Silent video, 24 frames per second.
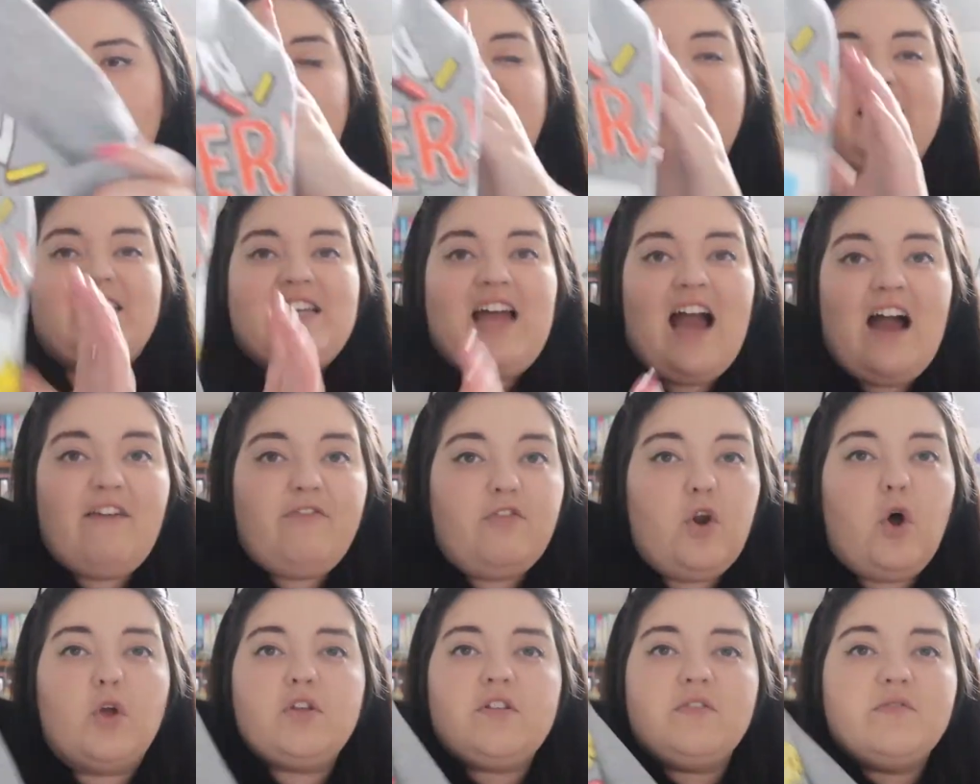They did have
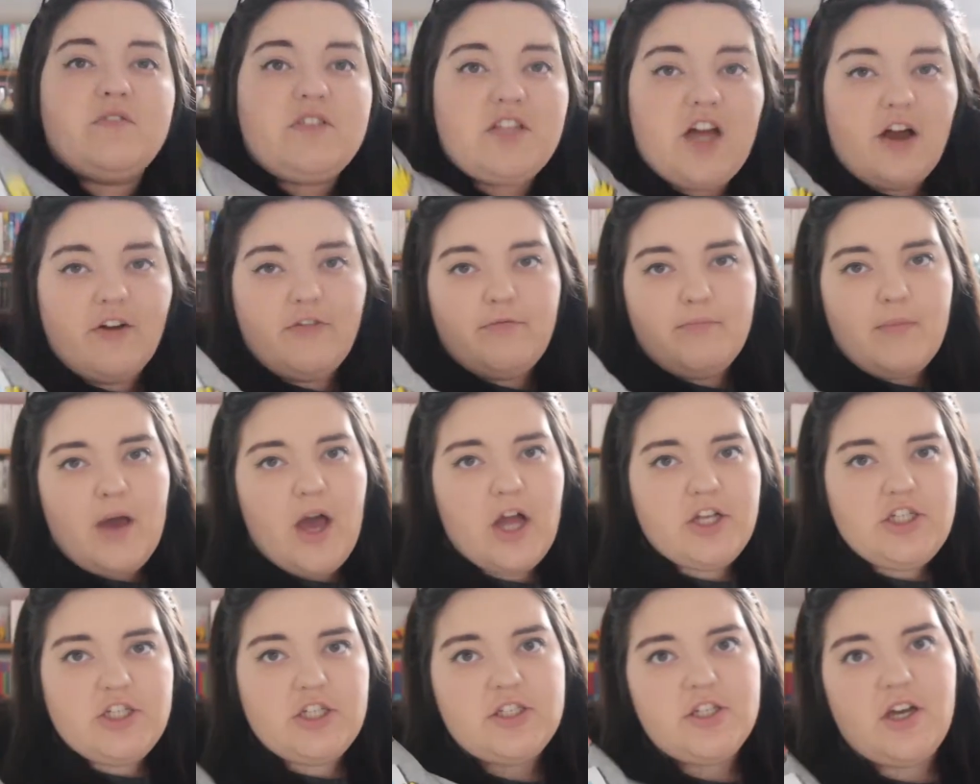lots of Duff
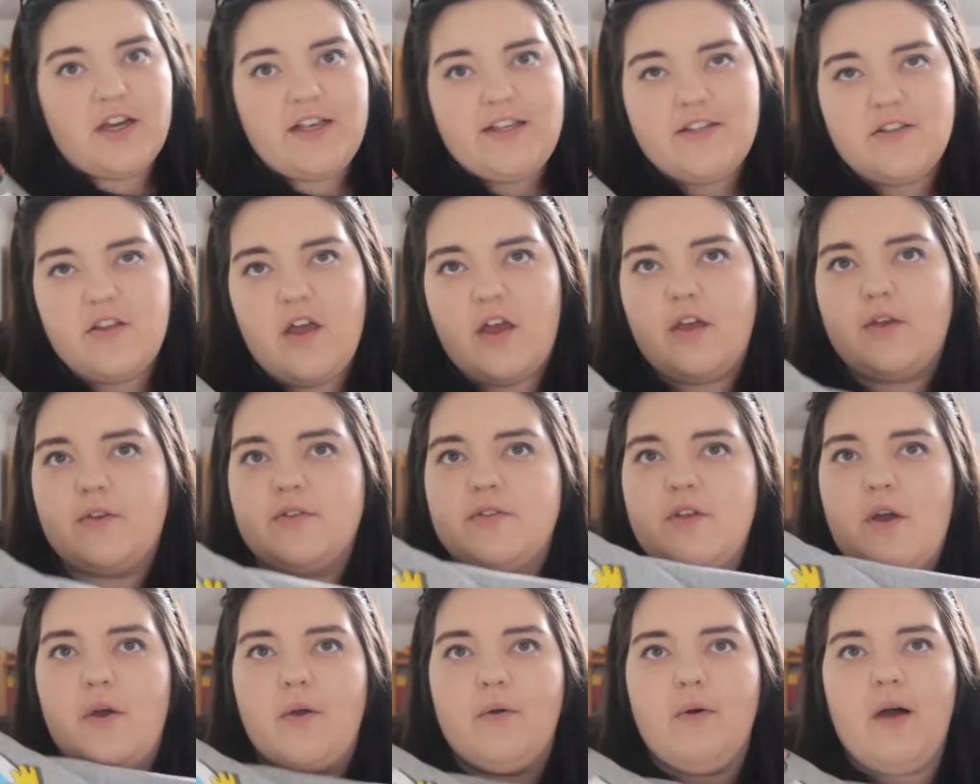merchandise though,
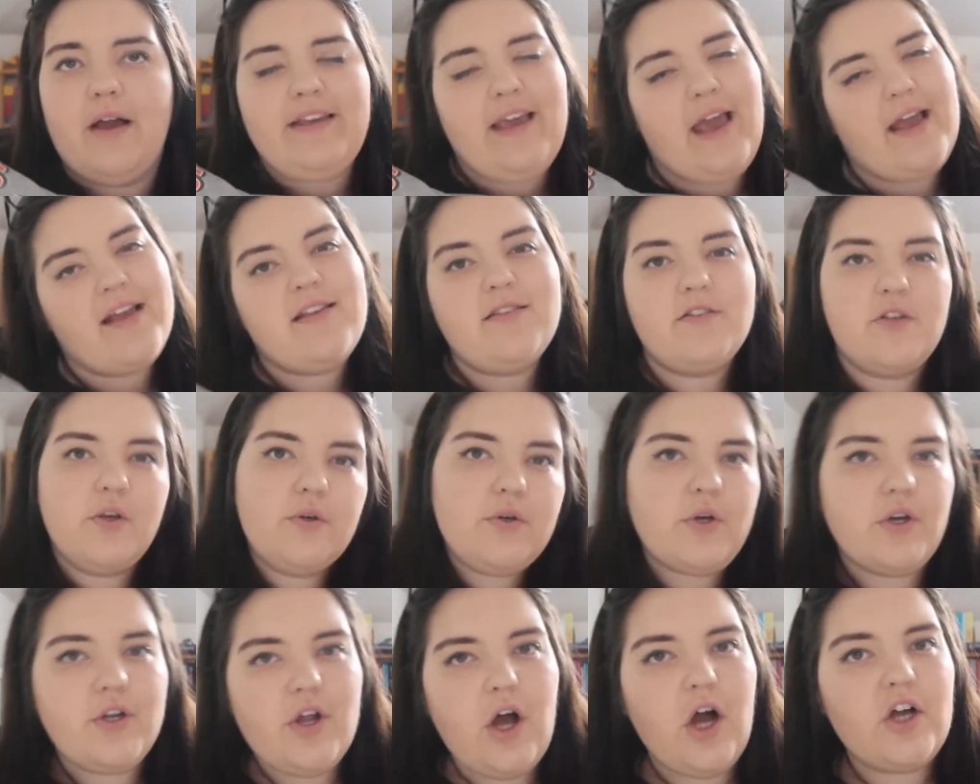so I guess you
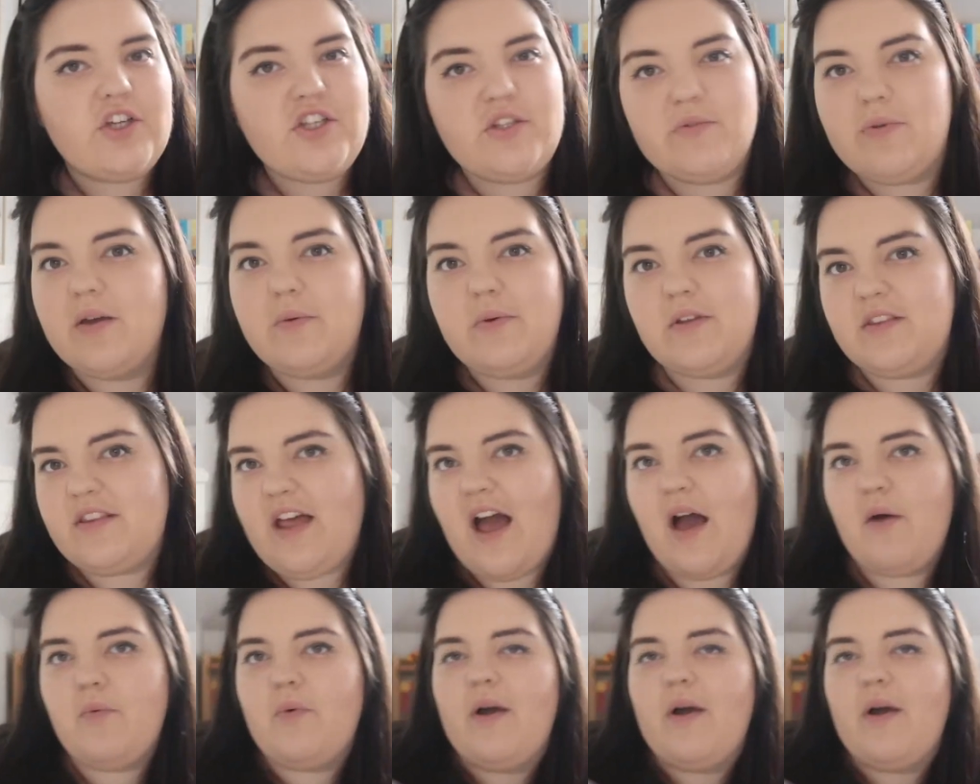could argue it with that